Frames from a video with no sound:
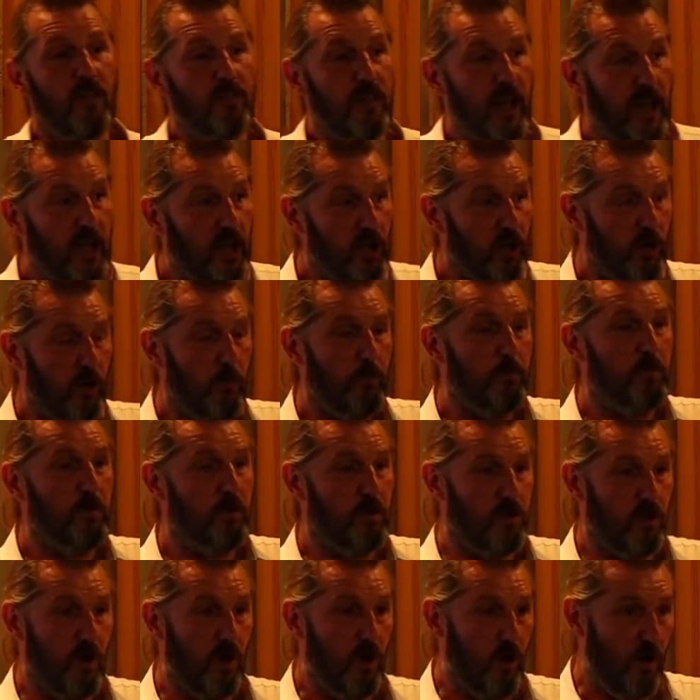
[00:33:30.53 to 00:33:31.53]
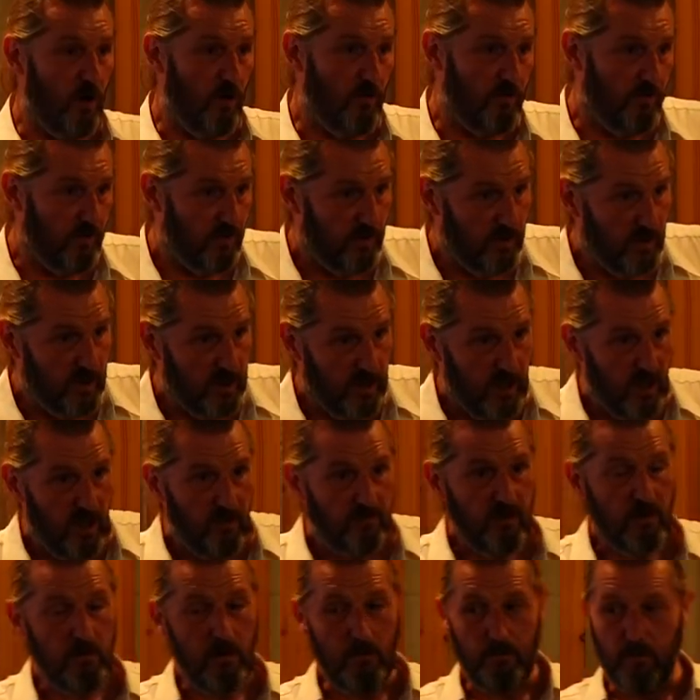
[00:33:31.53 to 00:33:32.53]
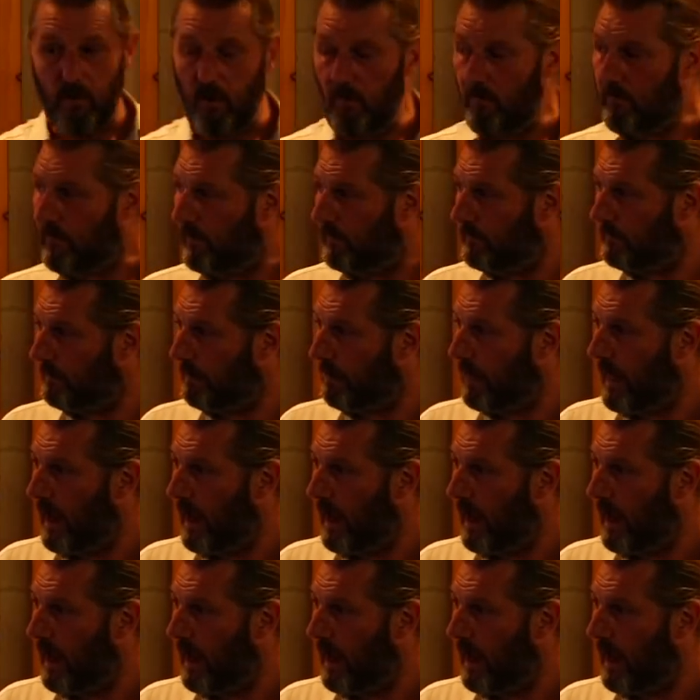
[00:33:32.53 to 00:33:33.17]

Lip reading: they could observe from above,